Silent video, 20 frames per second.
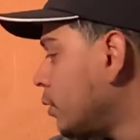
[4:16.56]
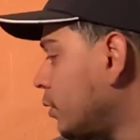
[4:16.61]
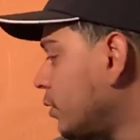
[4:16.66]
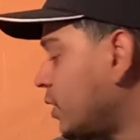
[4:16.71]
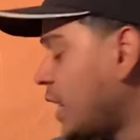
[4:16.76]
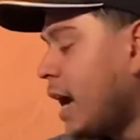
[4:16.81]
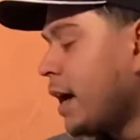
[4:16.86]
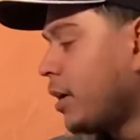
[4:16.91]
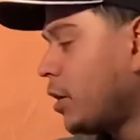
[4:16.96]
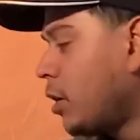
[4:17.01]

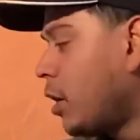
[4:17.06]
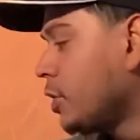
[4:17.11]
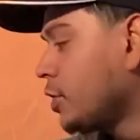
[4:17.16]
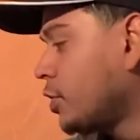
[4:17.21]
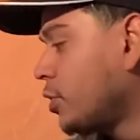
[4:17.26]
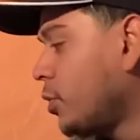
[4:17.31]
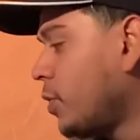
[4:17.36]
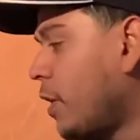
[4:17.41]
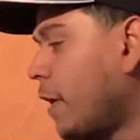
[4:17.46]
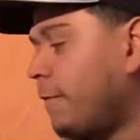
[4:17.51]
That could
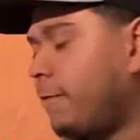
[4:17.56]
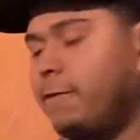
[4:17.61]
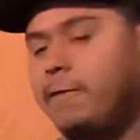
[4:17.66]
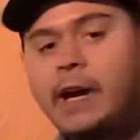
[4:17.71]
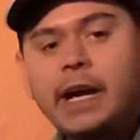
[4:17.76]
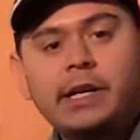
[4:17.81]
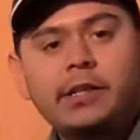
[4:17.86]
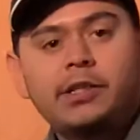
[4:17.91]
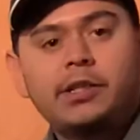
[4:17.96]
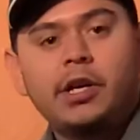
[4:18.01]
also
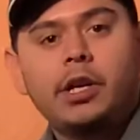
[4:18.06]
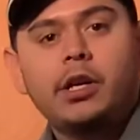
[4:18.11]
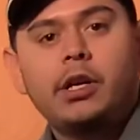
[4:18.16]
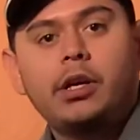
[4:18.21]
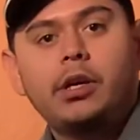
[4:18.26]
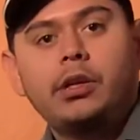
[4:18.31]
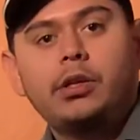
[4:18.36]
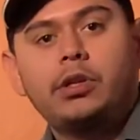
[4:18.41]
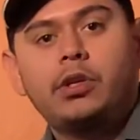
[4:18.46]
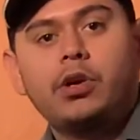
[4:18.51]
affect
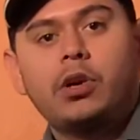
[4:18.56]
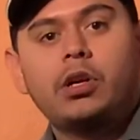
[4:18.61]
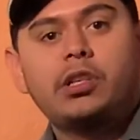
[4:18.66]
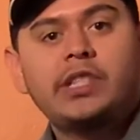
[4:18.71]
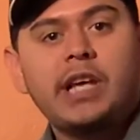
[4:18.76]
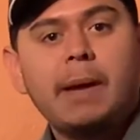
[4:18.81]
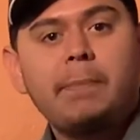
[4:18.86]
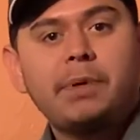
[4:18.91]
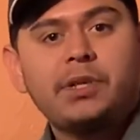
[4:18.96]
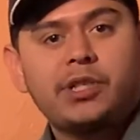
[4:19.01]
your
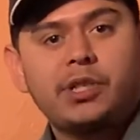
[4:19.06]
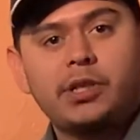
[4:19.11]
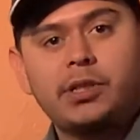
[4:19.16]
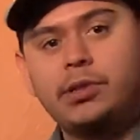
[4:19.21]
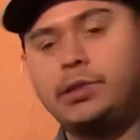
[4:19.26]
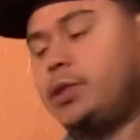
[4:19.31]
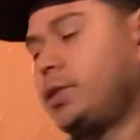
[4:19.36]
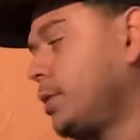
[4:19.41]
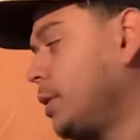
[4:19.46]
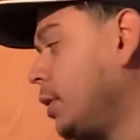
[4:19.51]

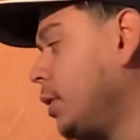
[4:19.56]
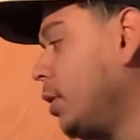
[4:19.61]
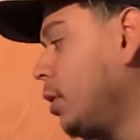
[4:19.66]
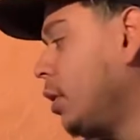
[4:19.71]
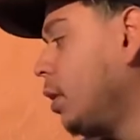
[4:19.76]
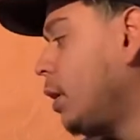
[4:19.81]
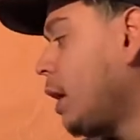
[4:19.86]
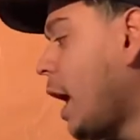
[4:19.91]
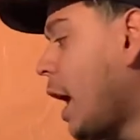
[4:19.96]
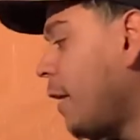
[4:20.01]
temperatures.
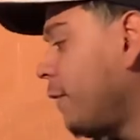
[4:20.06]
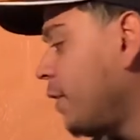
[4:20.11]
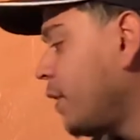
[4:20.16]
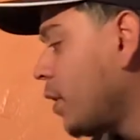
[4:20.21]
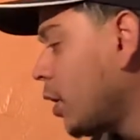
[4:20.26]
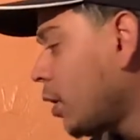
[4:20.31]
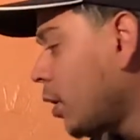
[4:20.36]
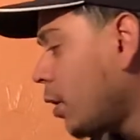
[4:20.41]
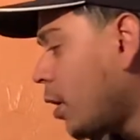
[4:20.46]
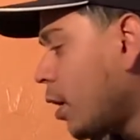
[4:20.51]
Having
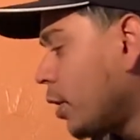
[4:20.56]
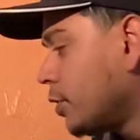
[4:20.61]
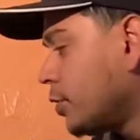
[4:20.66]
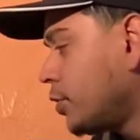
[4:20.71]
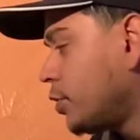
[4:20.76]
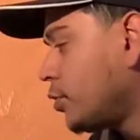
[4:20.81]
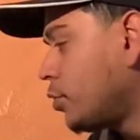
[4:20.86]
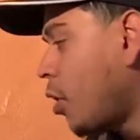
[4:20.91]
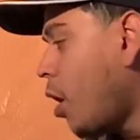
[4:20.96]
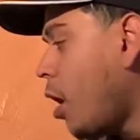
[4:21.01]
a clogged
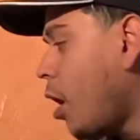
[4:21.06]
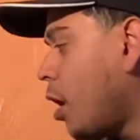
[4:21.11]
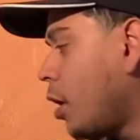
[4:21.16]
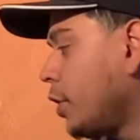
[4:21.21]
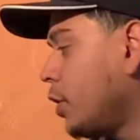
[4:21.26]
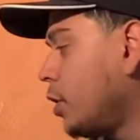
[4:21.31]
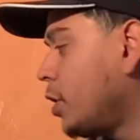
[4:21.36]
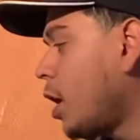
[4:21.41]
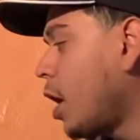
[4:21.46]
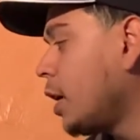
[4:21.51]
straw,
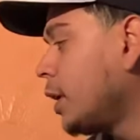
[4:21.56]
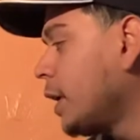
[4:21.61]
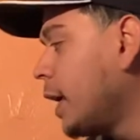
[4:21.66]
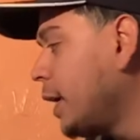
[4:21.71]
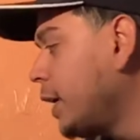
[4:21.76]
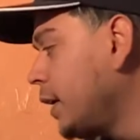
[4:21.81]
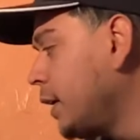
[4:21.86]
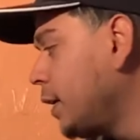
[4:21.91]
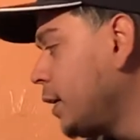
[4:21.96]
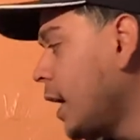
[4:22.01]
you're not
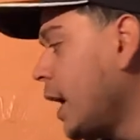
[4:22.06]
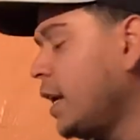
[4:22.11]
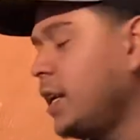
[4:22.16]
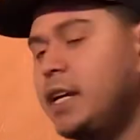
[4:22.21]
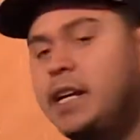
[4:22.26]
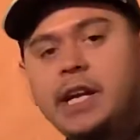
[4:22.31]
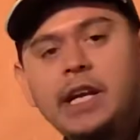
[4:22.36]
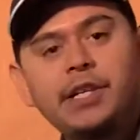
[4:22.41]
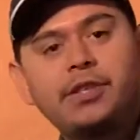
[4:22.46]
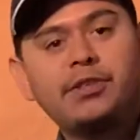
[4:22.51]
letting any
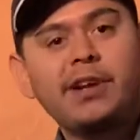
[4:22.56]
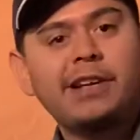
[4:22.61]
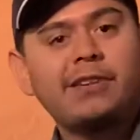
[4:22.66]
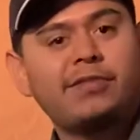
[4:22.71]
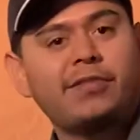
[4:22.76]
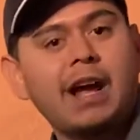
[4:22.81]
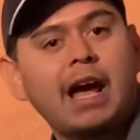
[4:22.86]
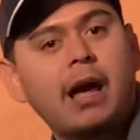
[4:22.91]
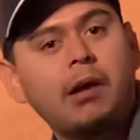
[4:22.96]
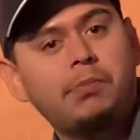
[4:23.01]
heat
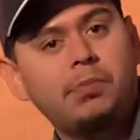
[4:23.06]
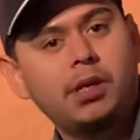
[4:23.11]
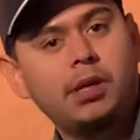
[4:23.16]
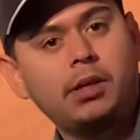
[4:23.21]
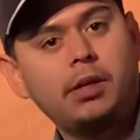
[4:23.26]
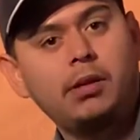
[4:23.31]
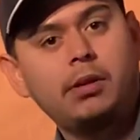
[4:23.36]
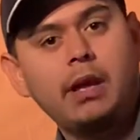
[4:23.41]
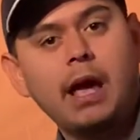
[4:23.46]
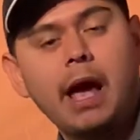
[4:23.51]
transfer
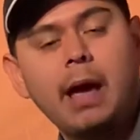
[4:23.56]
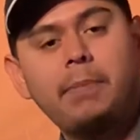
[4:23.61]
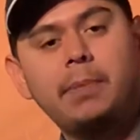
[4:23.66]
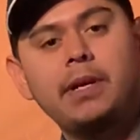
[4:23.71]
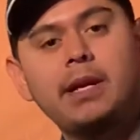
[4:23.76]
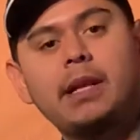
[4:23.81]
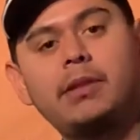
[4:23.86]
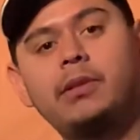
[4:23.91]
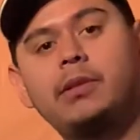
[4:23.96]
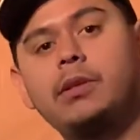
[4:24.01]

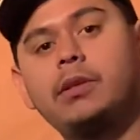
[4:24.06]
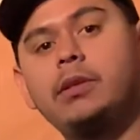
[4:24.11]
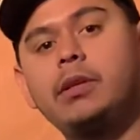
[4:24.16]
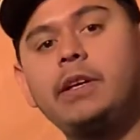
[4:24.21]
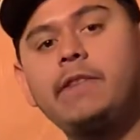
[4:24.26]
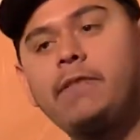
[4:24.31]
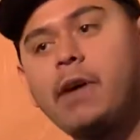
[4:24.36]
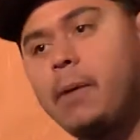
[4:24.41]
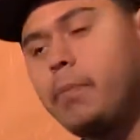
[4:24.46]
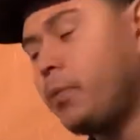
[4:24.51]
happen at the
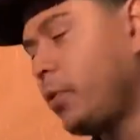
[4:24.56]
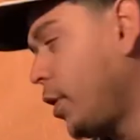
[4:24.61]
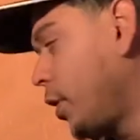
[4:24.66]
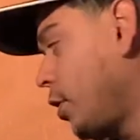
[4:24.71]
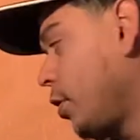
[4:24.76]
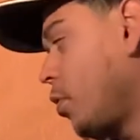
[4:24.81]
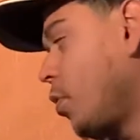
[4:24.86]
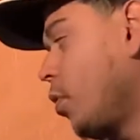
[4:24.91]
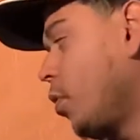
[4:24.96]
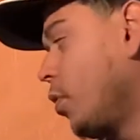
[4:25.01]

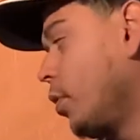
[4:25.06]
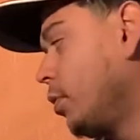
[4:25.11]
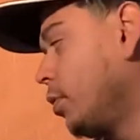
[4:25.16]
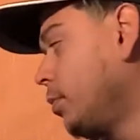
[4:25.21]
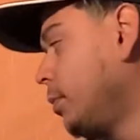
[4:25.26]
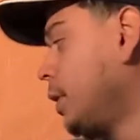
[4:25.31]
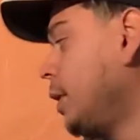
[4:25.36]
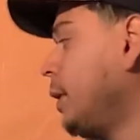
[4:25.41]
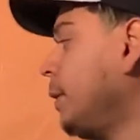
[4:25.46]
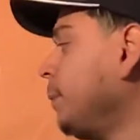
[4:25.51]
evaporator coil.
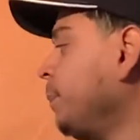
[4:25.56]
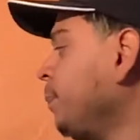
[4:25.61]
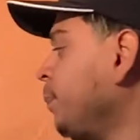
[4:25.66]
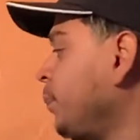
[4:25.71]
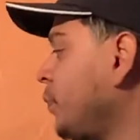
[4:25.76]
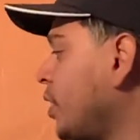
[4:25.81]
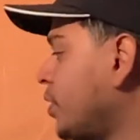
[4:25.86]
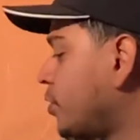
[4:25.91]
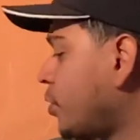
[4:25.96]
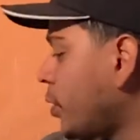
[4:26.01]

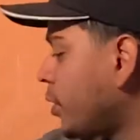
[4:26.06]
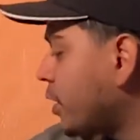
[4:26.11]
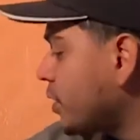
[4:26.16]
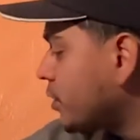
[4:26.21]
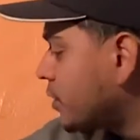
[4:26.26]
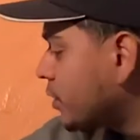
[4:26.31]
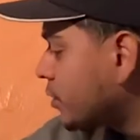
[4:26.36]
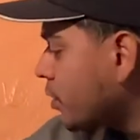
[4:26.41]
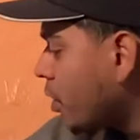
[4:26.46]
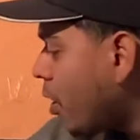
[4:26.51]
So this
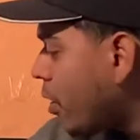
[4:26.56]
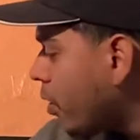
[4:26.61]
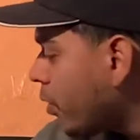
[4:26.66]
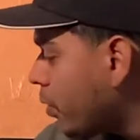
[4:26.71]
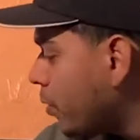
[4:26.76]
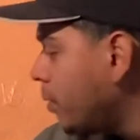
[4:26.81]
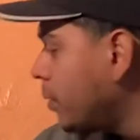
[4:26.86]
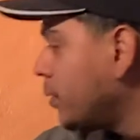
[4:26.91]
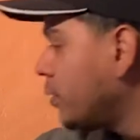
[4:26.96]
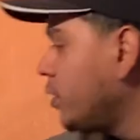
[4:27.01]
is
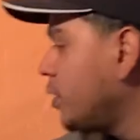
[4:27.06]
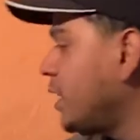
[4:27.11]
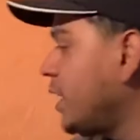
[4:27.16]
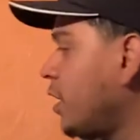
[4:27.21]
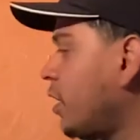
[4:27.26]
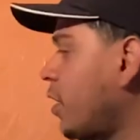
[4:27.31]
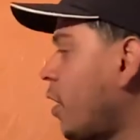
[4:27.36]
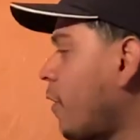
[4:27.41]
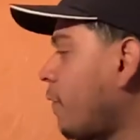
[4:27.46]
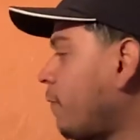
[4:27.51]
all you need to
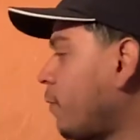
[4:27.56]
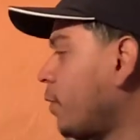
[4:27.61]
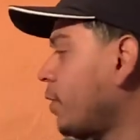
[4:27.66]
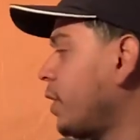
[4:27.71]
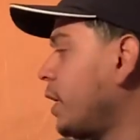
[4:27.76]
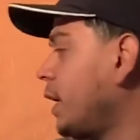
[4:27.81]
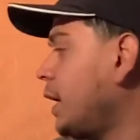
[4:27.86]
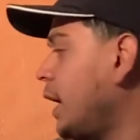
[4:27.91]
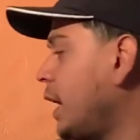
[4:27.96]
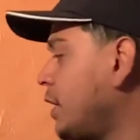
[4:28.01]
know for
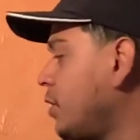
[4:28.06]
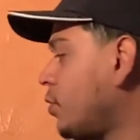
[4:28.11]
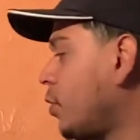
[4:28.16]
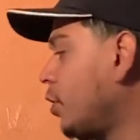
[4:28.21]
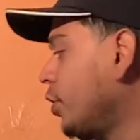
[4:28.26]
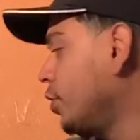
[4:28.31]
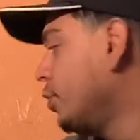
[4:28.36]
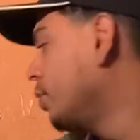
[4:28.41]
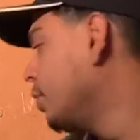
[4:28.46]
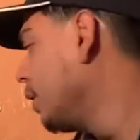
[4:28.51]
the indoor
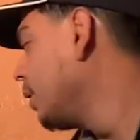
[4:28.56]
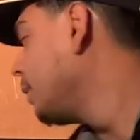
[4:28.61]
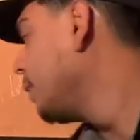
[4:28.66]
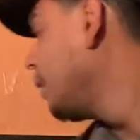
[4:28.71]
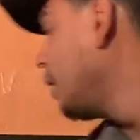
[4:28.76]
unit.